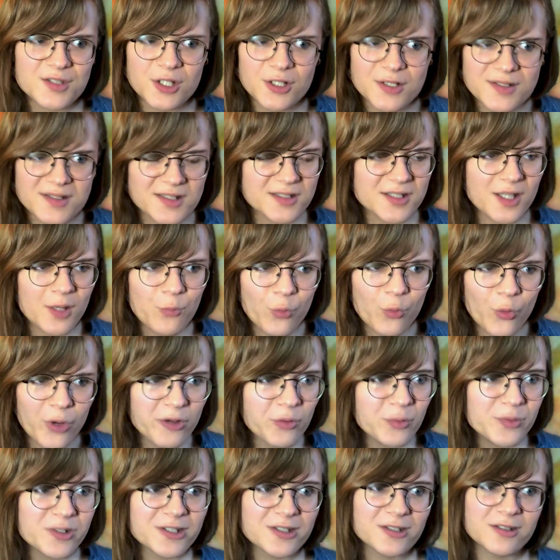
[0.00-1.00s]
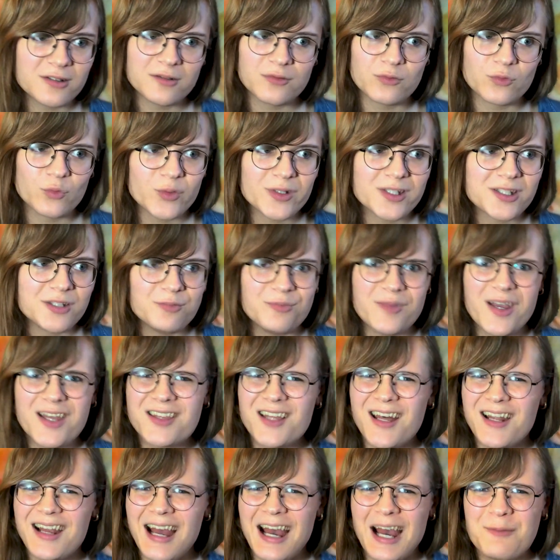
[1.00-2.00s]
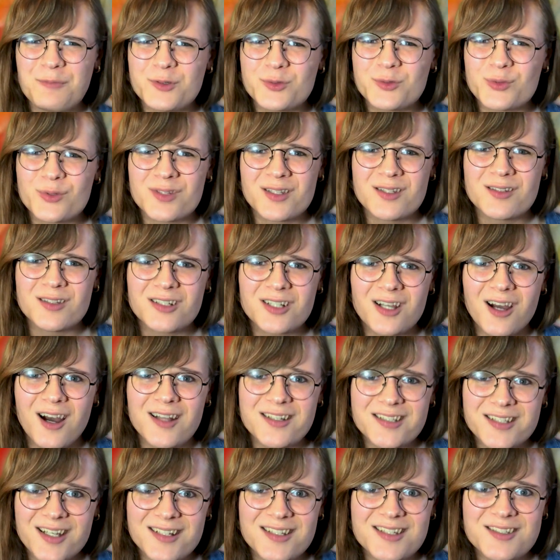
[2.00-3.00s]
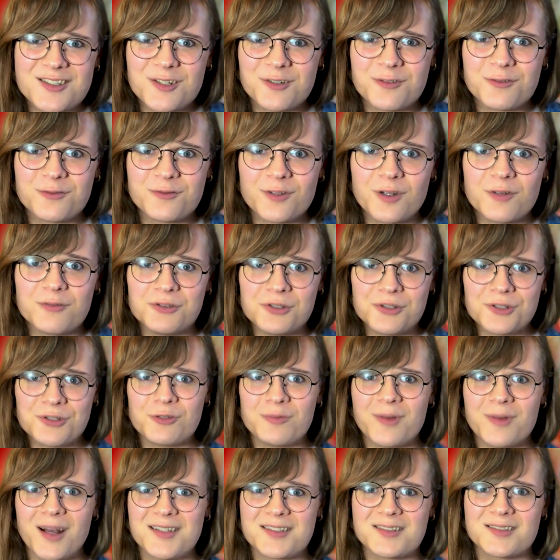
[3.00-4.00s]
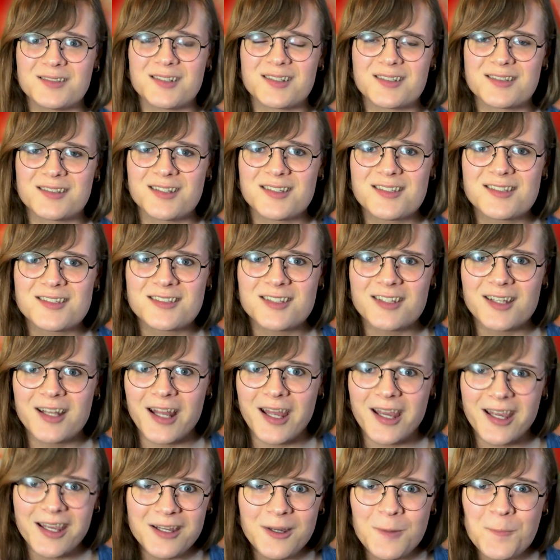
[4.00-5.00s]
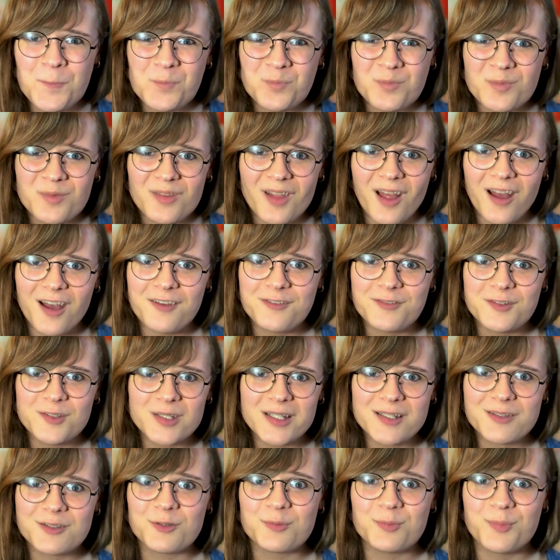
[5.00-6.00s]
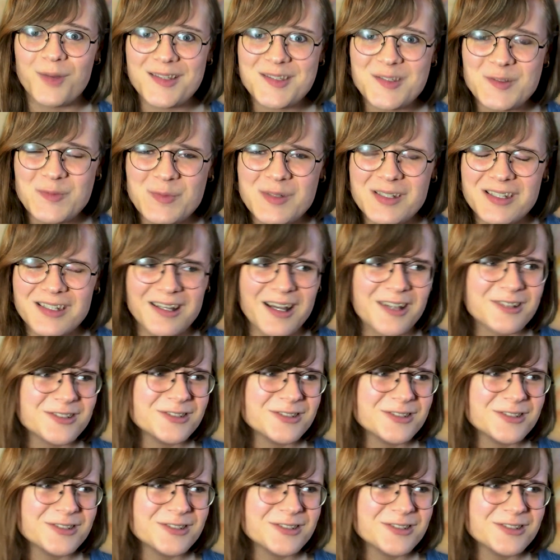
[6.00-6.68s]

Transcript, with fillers: there some way we can we can make that happen within the context of, of YouTube as it exists today? I feel like there must be. I